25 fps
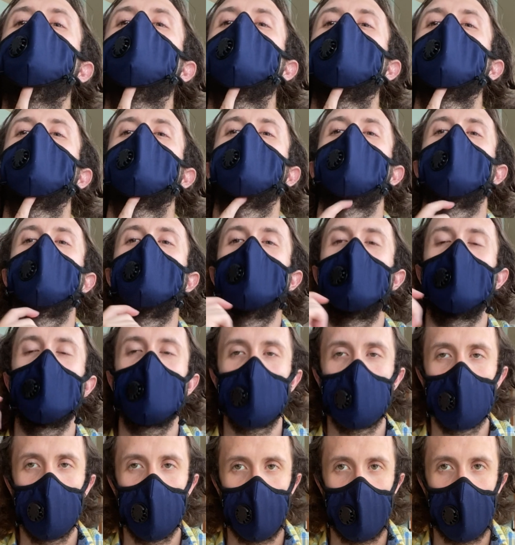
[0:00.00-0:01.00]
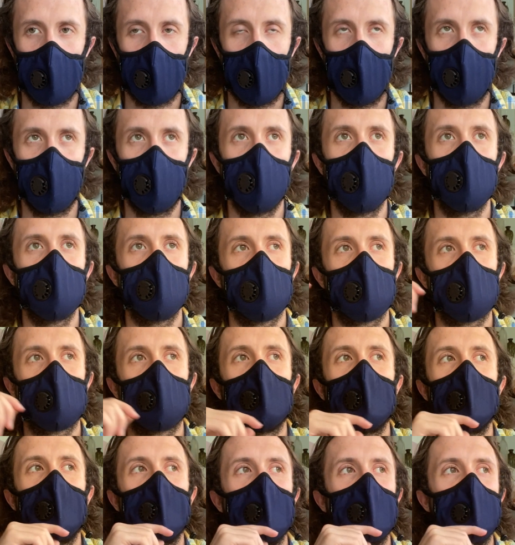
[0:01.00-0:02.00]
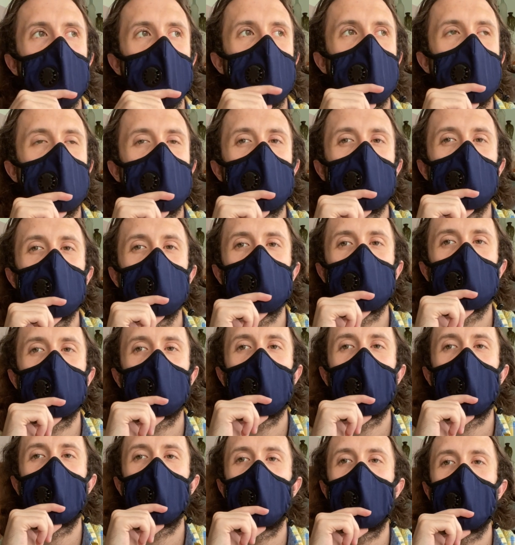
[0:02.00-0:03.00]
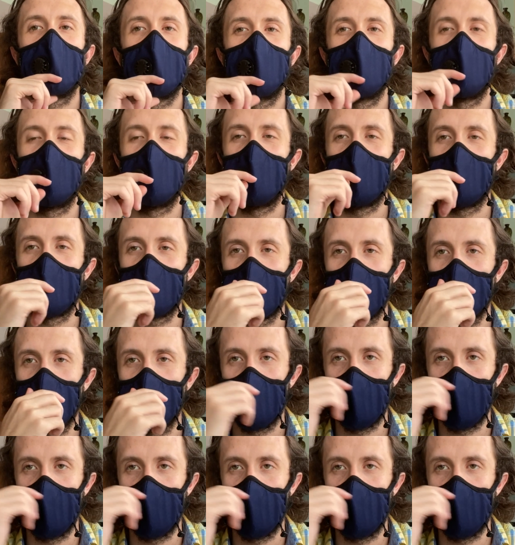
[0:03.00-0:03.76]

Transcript: far down my neck, so it kind of feels like it's just hanging on my neck,